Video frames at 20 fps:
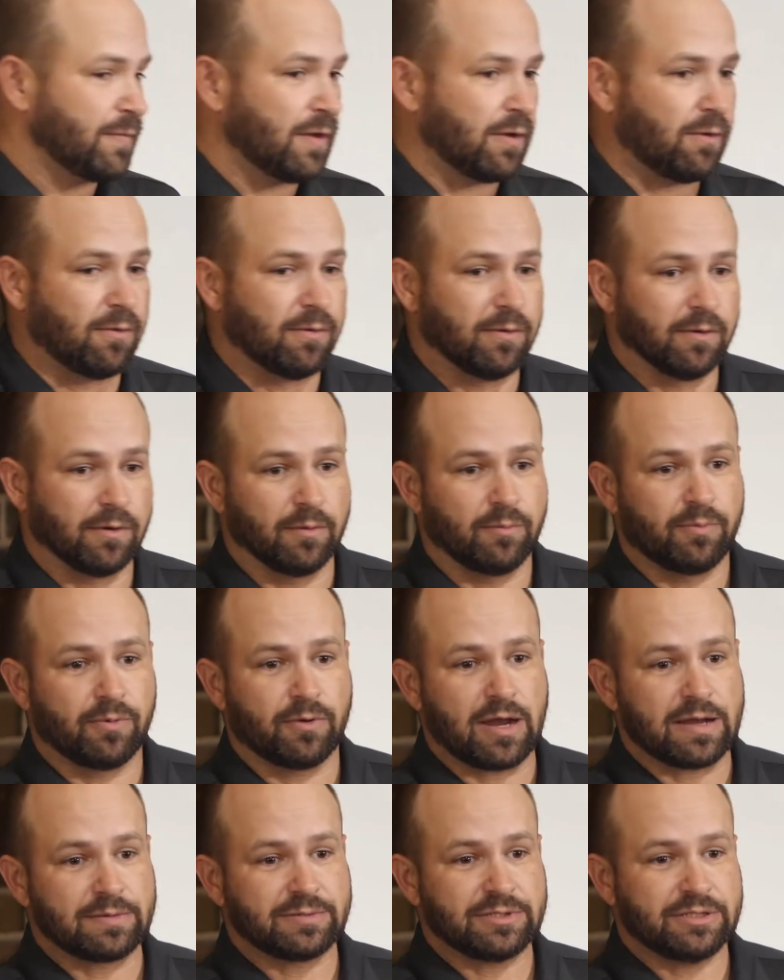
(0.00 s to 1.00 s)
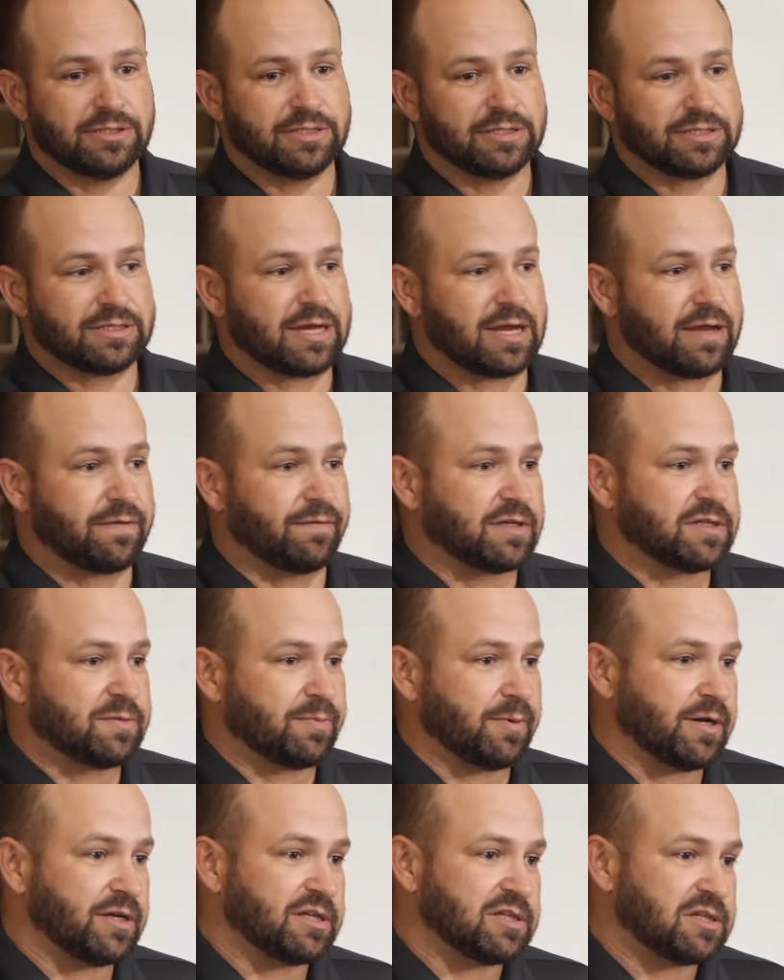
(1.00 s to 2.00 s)
Or perhaps you just have
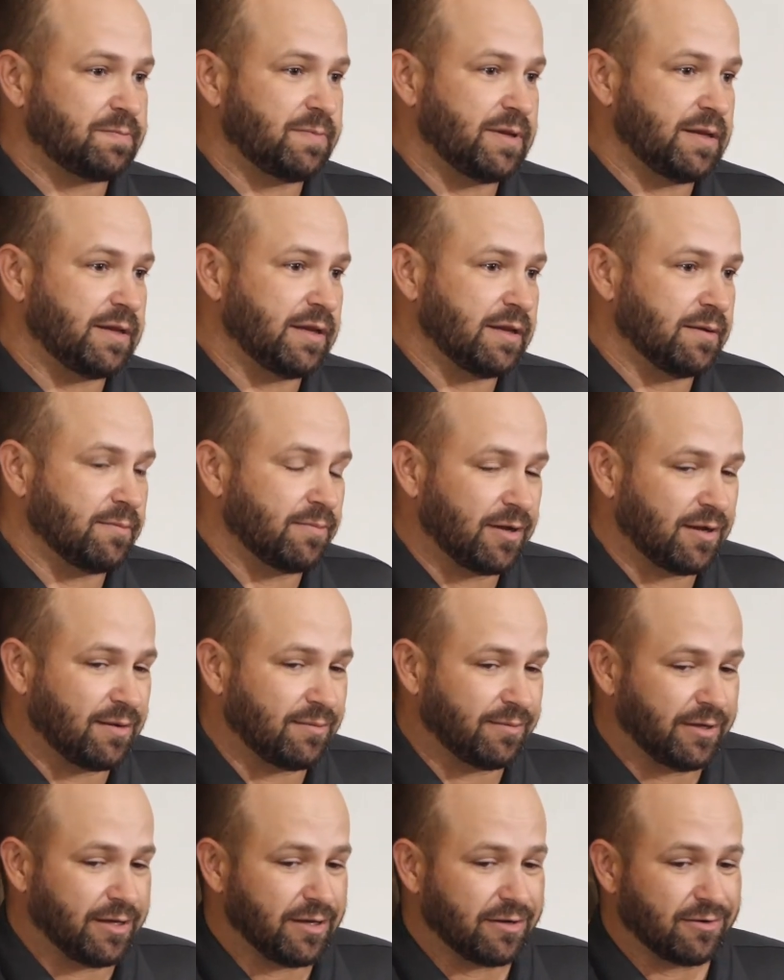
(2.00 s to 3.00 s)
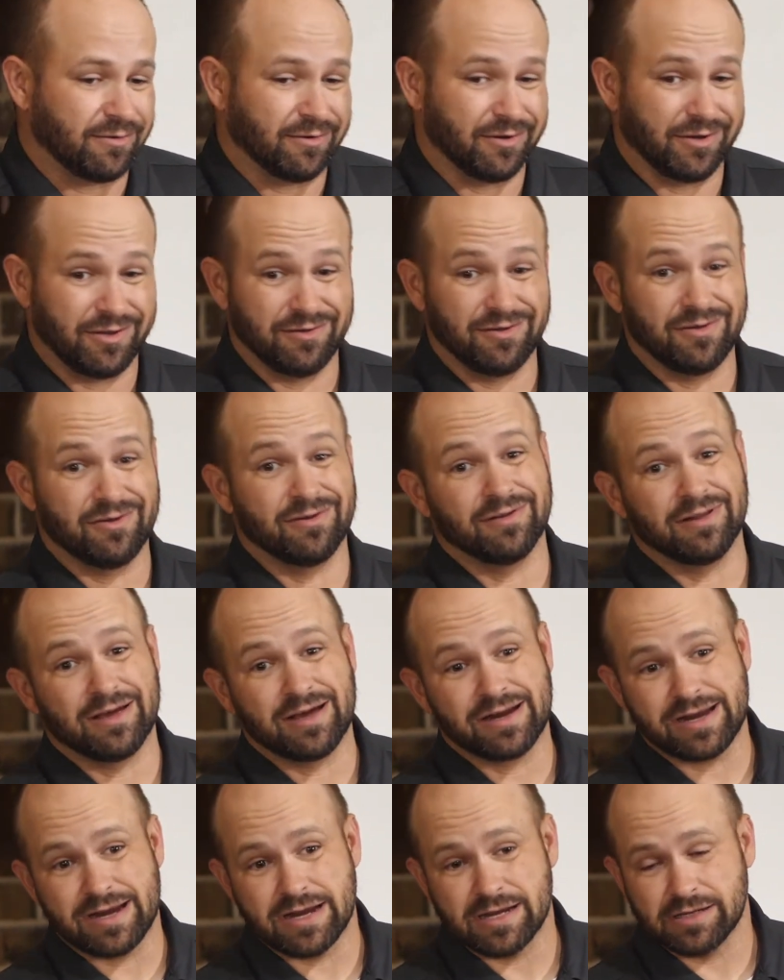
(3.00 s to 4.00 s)
experience speaking in public, or you know a
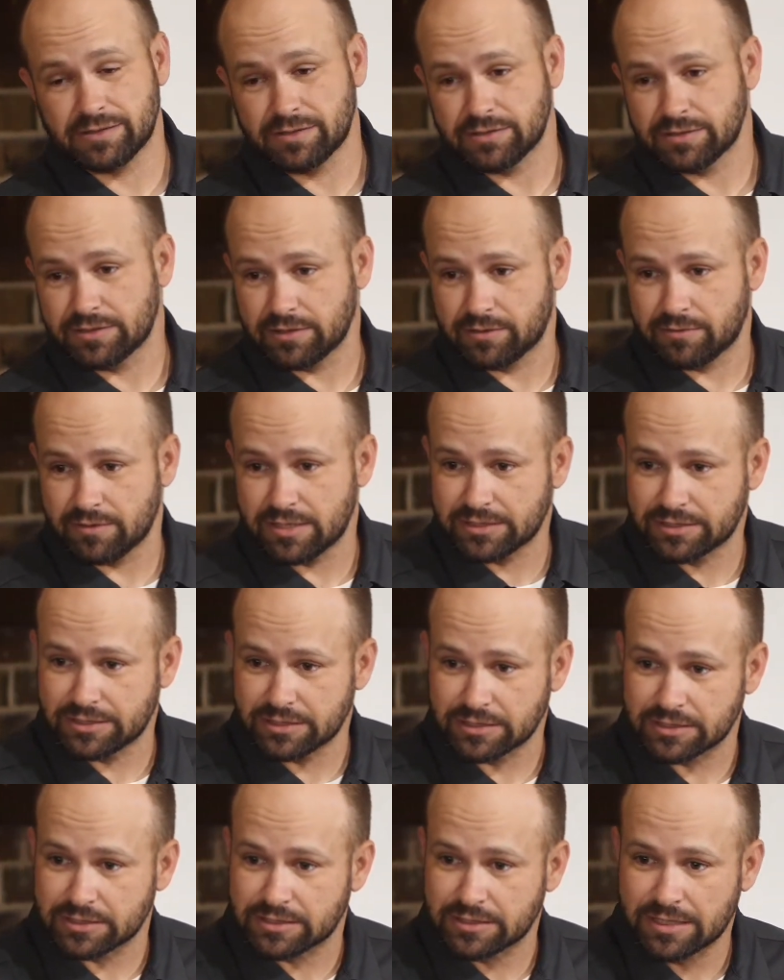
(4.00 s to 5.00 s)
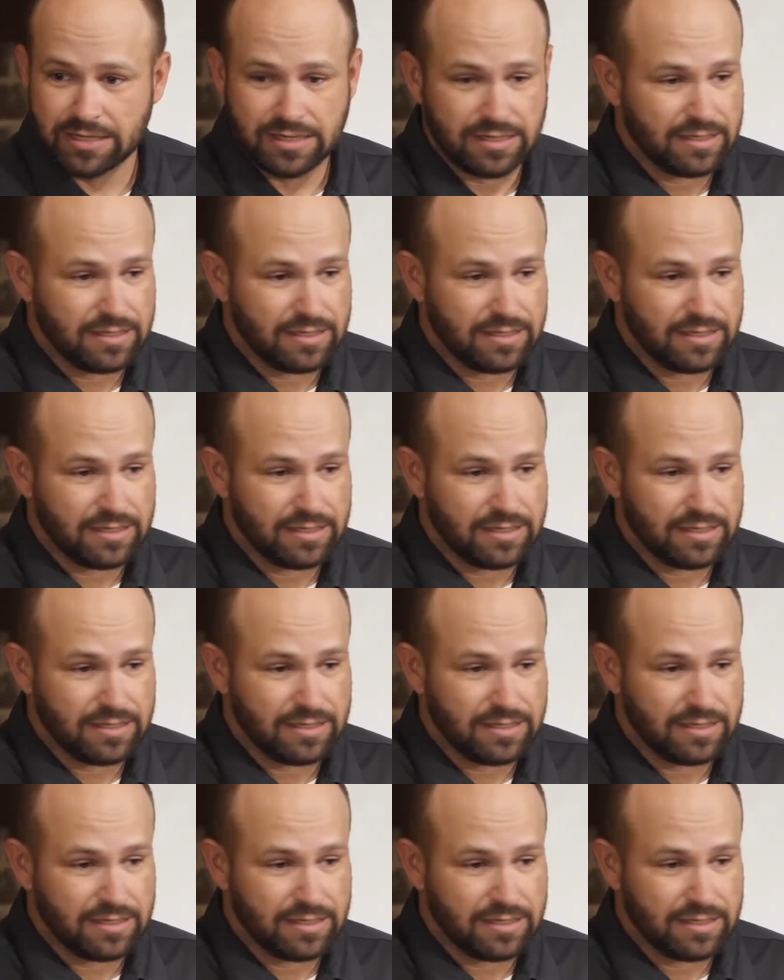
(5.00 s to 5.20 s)
lot of answers to questions.